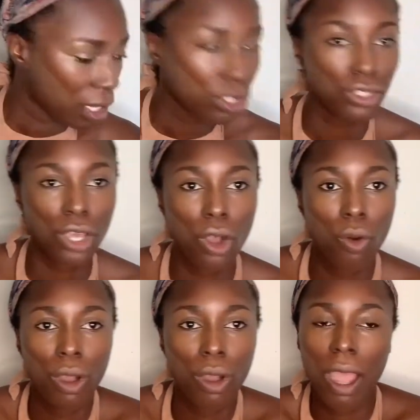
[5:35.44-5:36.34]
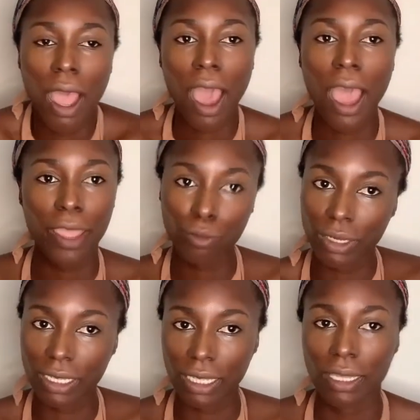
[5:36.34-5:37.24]
So I
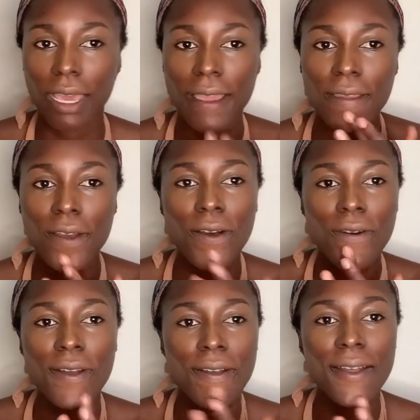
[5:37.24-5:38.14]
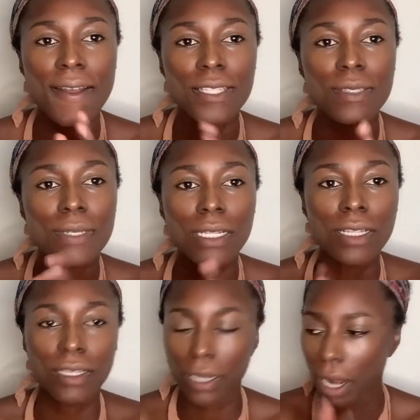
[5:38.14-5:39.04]
really like, oh,
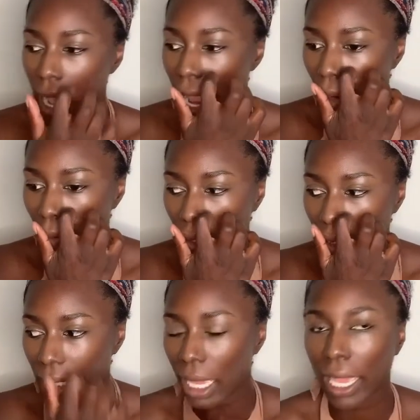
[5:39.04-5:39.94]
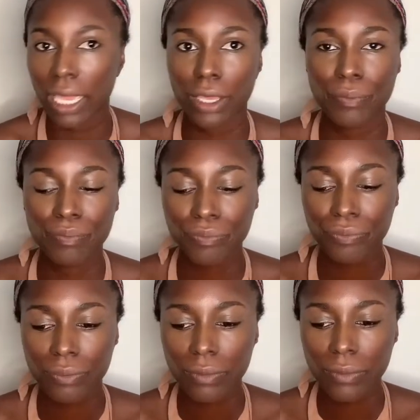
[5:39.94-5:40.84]
so here, I really like
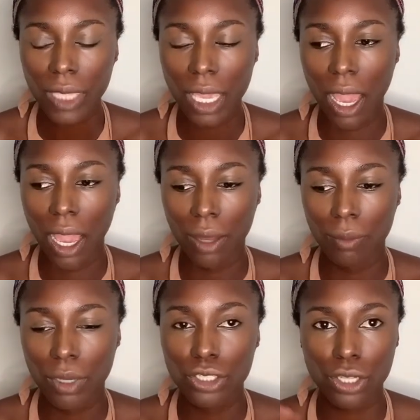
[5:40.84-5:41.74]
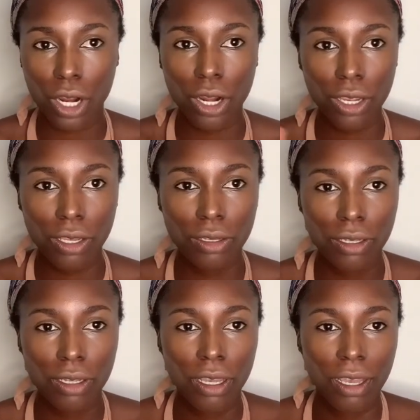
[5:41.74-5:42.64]
dark
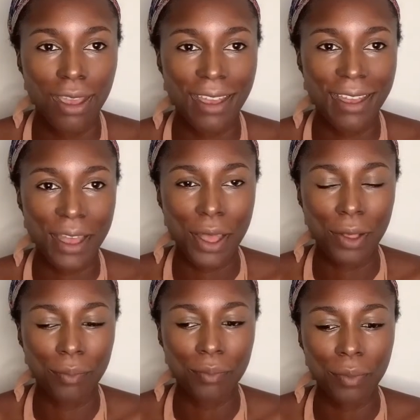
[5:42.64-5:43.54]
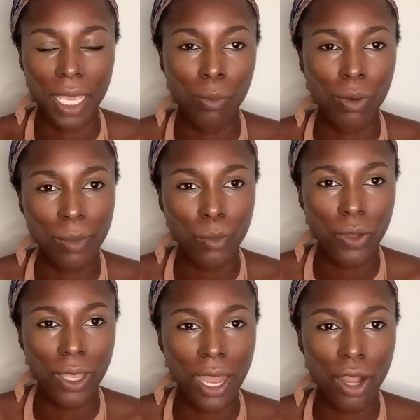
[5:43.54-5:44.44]
makeup when I'm
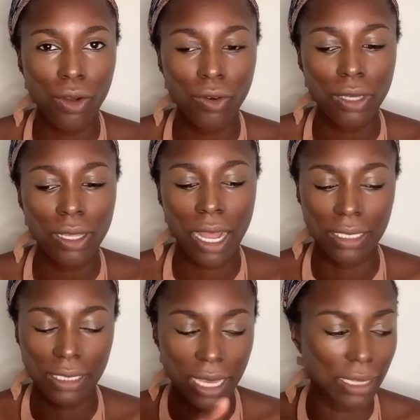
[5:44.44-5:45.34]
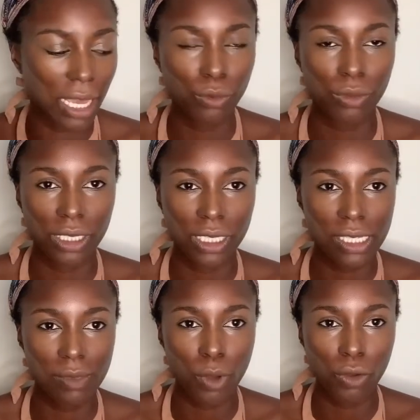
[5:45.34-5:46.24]
going out. I like that really
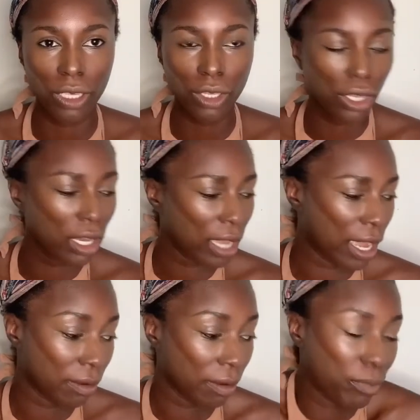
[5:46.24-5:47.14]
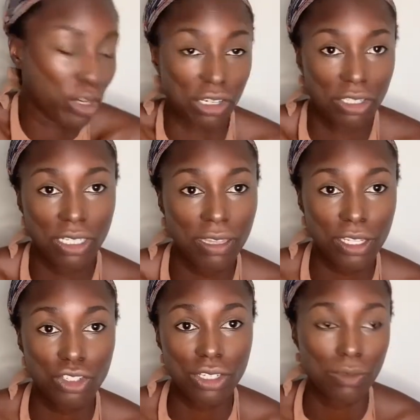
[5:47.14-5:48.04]
smoky look. I personally,
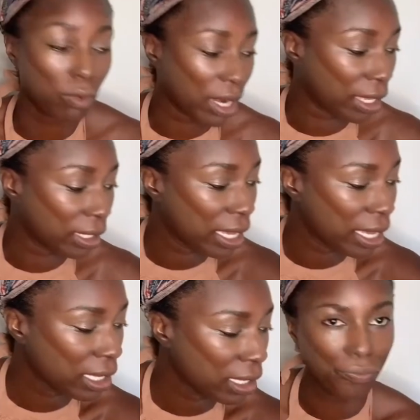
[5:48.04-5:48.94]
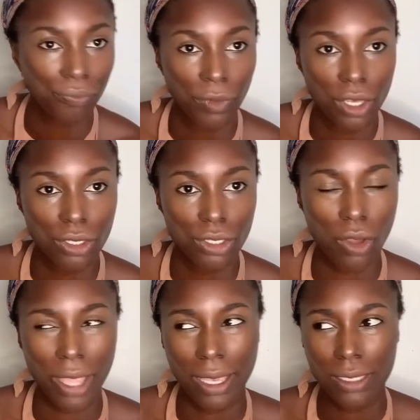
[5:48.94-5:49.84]
that's just what I like. So
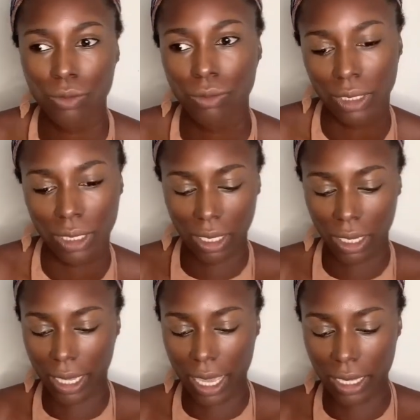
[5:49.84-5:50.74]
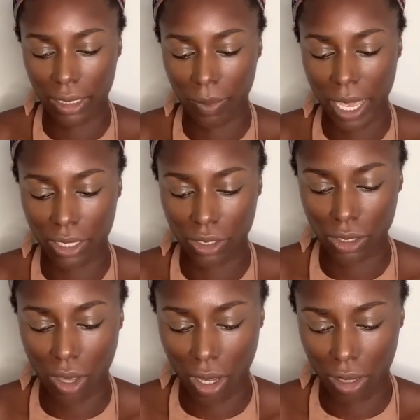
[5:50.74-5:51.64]
I guess it really, again, depends
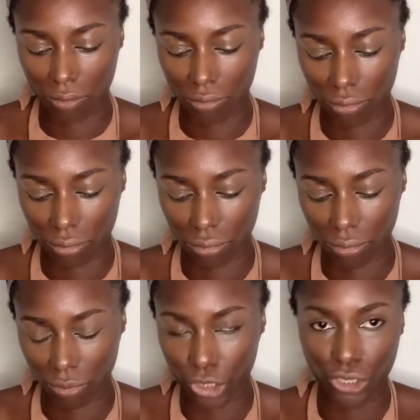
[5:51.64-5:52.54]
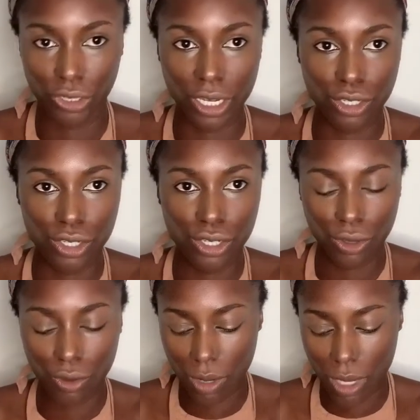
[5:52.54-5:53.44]
on what you're
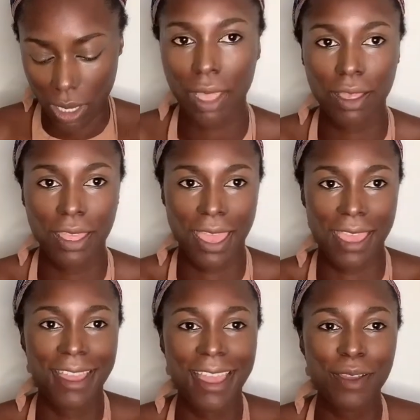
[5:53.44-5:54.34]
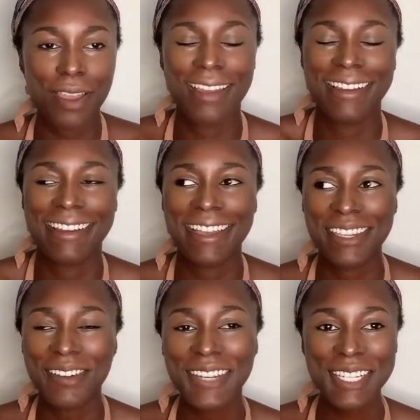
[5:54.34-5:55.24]
into. Okay, I
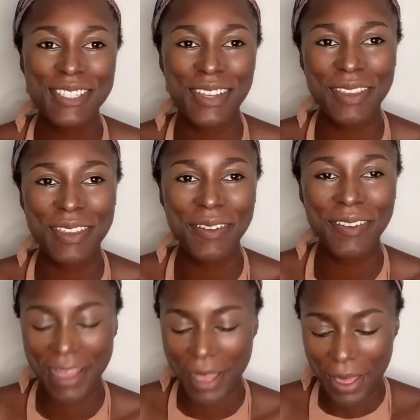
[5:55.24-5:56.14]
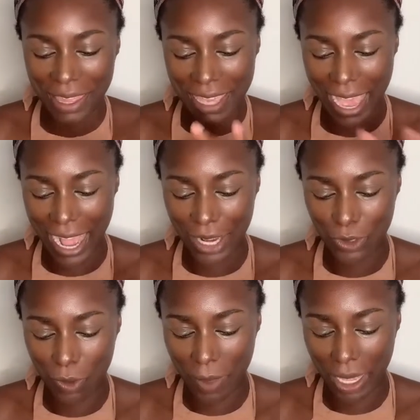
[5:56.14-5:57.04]
don't want to show you the
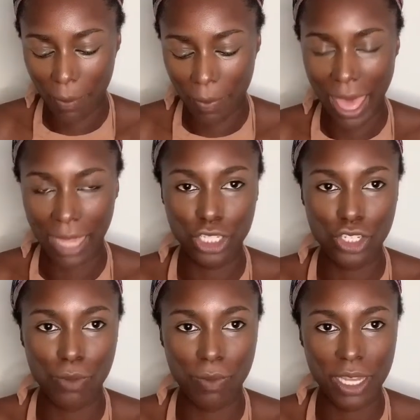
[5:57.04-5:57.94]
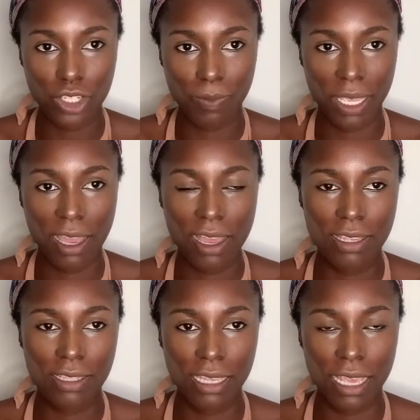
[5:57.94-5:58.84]
actual makeup palette too much
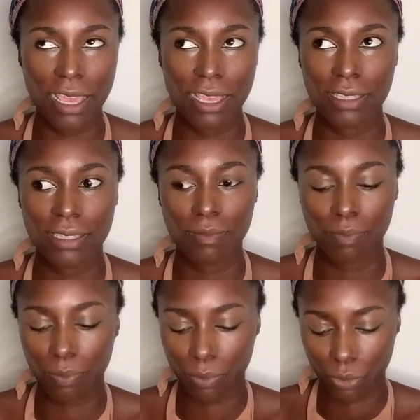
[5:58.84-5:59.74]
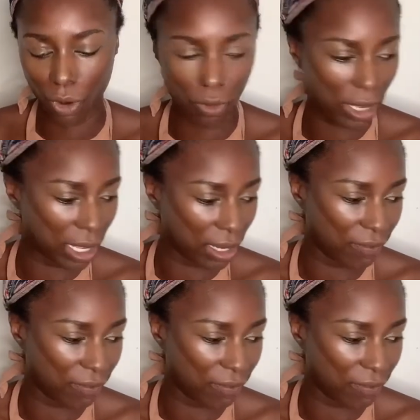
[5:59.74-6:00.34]
because it's broken.